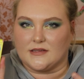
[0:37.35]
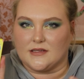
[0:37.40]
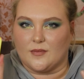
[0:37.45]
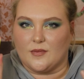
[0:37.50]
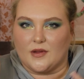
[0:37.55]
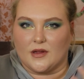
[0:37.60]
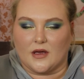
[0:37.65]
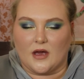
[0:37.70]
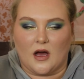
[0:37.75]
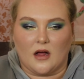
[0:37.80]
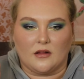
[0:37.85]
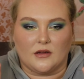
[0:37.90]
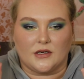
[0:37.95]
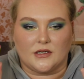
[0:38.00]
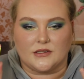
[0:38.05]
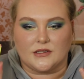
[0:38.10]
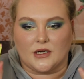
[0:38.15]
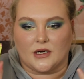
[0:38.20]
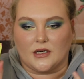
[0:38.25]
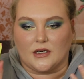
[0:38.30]
Some of the
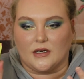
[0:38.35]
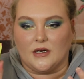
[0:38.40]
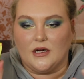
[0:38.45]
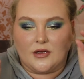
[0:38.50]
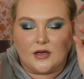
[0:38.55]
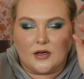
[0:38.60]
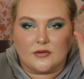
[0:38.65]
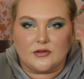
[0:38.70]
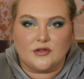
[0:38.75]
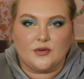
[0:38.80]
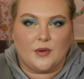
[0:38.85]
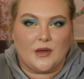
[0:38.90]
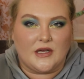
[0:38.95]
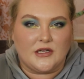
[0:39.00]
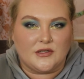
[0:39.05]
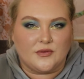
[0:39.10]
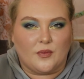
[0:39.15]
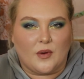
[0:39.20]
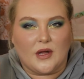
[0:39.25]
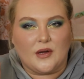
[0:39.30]
colors are, you know,
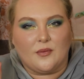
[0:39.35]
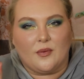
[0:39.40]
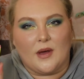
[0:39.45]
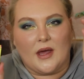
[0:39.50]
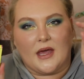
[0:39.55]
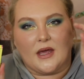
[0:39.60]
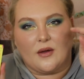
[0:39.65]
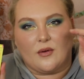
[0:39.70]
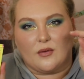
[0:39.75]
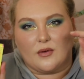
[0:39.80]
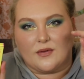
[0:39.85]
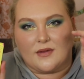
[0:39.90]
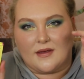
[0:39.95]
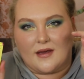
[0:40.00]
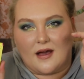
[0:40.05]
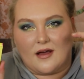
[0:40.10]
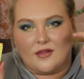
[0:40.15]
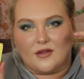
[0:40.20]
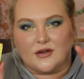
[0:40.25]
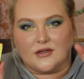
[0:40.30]
tweaked one way or the
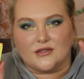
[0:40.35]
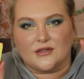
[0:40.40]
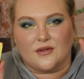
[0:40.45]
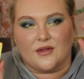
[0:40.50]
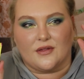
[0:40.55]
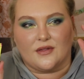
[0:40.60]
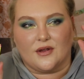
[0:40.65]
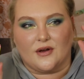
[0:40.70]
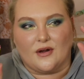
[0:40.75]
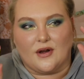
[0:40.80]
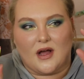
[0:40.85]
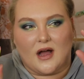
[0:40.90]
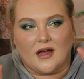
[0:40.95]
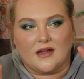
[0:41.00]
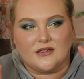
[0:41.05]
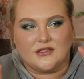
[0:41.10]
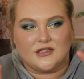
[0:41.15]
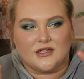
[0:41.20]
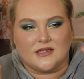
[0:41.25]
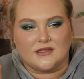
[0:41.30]
other so that they're
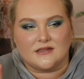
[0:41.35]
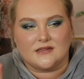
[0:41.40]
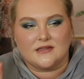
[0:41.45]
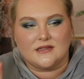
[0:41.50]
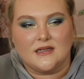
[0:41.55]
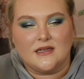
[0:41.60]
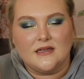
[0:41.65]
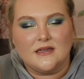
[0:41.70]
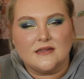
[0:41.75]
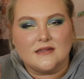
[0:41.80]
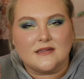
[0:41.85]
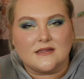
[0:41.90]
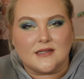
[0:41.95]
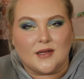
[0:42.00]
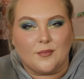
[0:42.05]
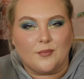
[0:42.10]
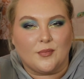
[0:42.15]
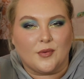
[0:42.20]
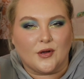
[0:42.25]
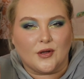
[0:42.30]
not just
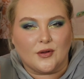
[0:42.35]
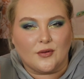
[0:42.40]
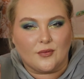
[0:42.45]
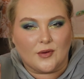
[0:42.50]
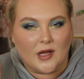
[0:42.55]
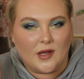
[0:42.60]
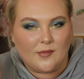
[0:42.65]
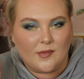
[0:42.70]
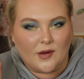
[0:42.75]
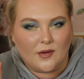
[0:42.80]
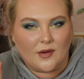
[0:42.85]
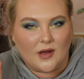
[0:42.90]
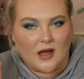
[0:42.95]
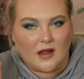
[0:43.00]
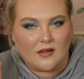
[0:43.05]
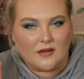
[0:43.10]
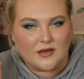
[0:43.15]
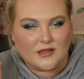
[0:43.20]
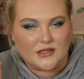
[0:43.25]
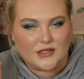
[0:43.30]
simple rainbow
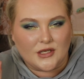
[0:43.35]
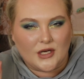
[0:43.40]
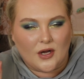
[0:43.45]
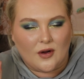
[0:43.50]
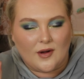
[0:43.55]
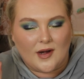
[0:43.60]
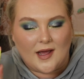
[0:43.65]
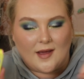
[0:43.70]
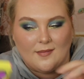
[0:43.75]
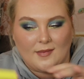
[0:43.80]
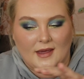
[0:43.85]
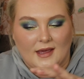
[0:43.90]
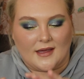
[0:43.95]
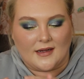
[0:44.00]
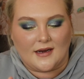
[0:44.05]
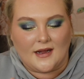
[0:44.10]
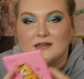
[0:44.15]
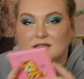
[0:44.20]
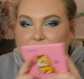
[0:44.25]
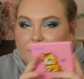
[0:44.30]
colors, you know what I
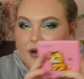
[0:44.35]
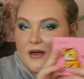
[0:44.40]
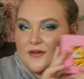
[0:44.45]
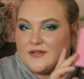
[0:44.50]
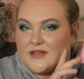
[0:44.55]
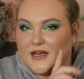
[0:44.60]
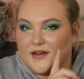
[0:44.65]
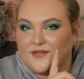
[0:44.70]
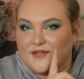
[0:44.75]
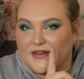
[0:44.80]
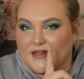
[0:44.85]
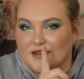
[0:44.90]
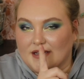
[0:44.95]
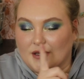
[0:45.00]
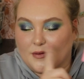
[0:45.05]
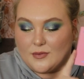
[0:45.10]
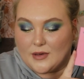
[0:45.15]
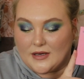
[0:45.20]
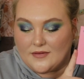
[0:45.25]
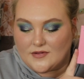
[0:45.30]
mean? And so I've definitely
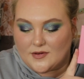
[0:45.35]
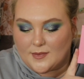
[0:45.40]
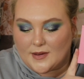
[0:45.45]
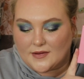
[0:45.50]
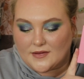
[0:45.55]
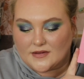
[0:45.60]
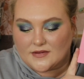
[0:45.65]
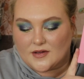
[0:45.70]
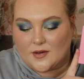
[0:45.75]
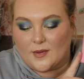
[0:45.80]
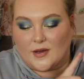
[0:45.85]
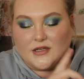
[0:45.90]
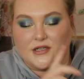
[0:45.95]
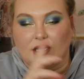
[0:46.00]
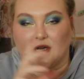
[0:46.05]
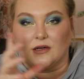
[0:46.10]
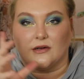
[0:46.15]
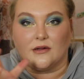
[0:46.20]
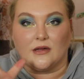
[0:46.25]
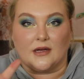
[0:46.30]
raved about this on my
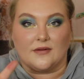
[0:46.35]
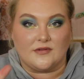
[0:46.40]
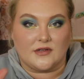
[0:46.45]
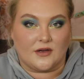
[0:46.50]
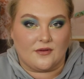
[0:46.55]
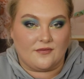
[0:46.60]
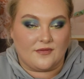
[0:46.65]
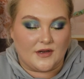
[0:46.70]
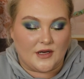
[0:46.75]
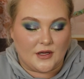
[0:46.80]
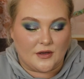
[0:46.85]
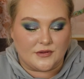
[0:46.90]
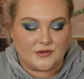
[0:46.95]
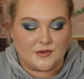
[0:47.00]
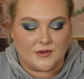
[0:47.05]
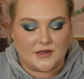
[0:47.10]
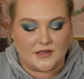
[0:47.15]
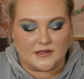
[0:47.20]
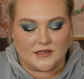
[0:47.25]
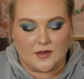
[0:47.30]
channel. I've done videos
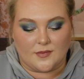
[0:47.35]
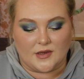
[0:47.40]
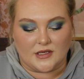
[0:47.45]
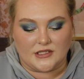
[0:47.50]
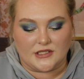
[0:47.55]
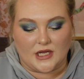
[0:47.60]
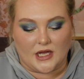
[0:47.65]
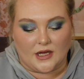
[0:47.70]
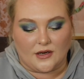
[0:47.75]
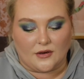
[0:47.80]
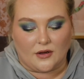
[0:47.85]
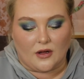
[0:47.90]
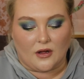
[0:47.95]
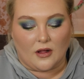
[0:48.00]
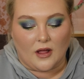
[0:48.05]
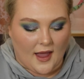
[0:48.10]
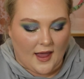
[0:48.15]
with this on my channel.